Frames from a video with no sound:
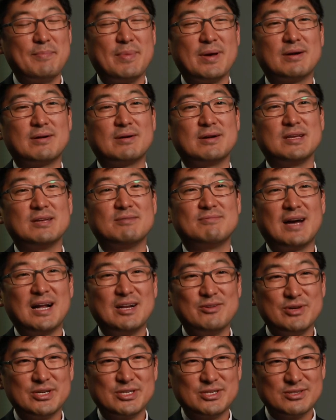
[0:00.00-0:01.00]
better
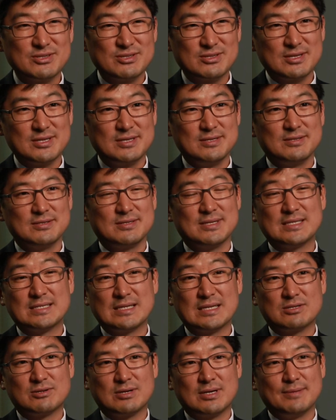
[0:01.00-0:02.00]
evaluation skills,
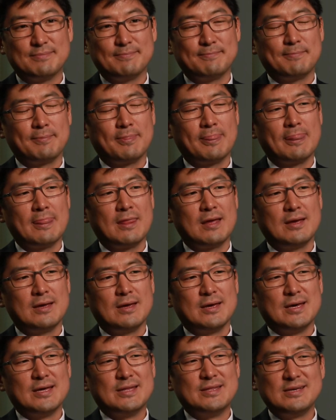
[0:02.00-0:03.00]
etc.
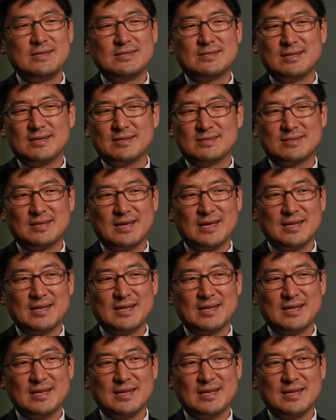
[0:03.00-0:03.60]
These things